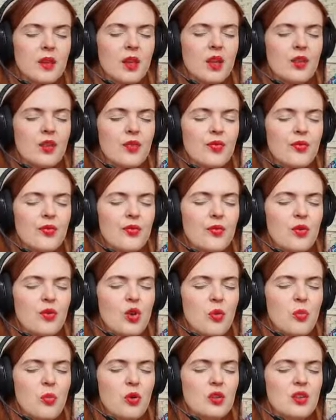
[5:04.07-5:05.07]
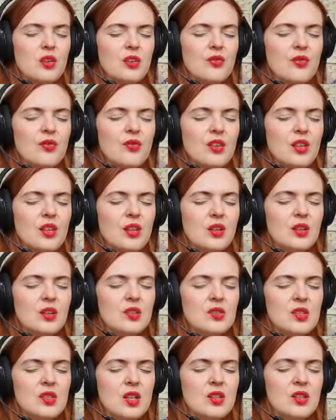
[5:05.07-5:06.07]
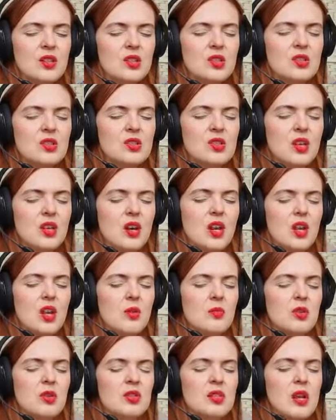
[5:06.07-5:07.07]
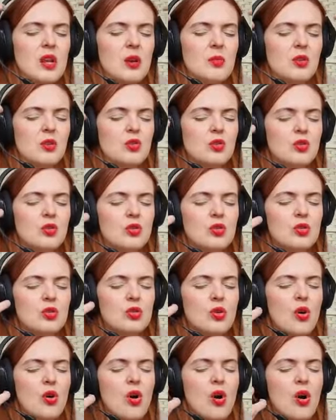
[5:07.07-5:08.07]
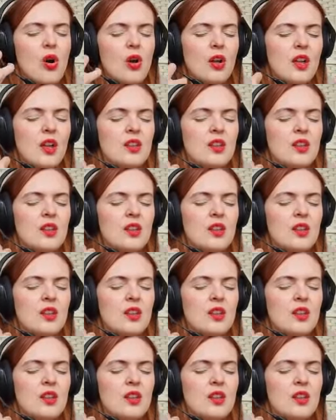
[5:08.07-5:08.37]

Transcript: if your body feels that this stream is a little bit too strong